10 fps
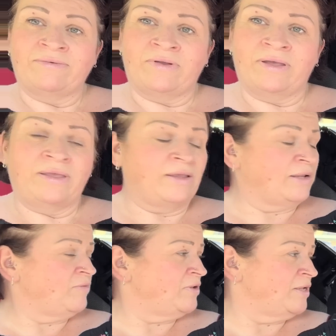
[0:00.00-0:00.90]
Right, you're going
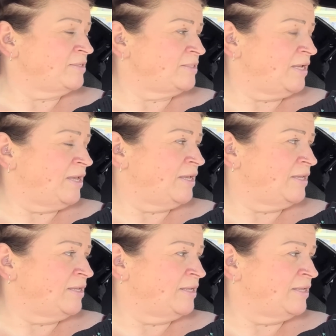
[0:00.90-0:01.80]
to have a nice
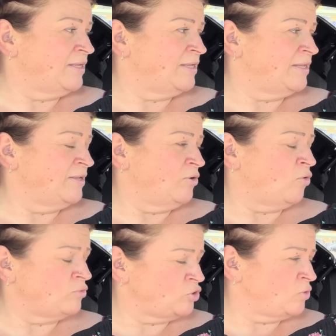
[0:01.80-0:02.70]
day. Of
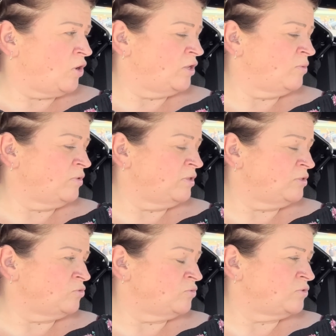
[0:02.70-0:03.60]
course you are, you're with your
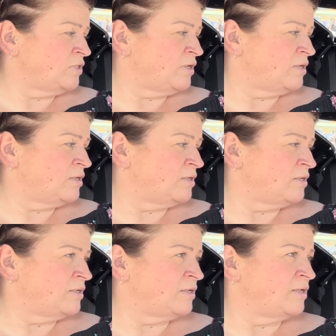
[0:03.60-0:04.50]
daughter.
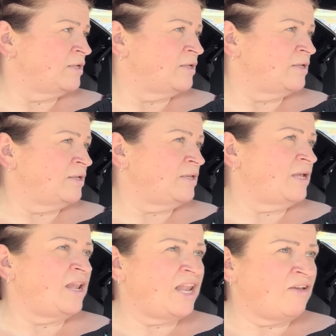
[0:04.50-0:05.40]

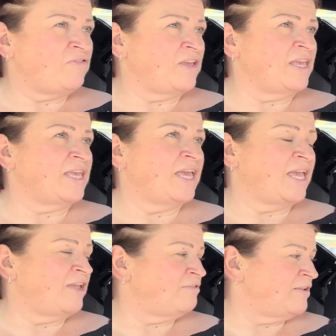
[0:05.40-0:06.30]
Your loving,
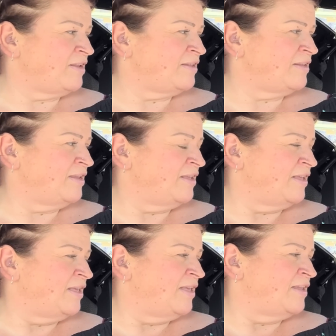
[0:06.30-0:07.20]

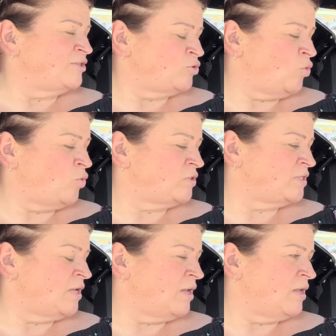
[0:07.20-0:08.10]
caring
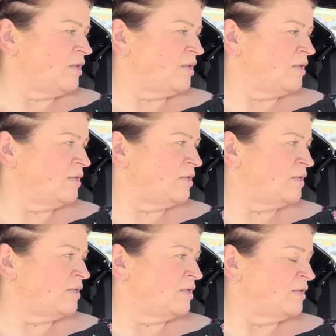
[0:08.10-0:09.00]
daughter.
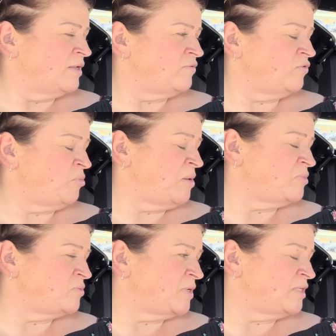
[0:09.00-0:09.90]
You
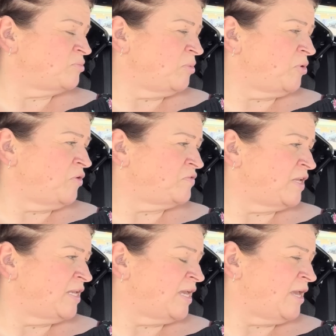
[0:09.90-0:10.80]
remembered when it's my
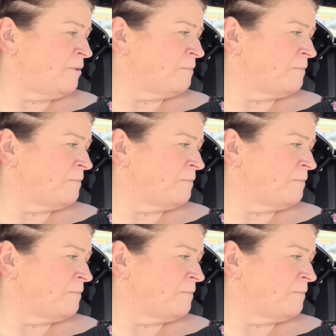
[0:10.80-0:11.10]
birthday yet?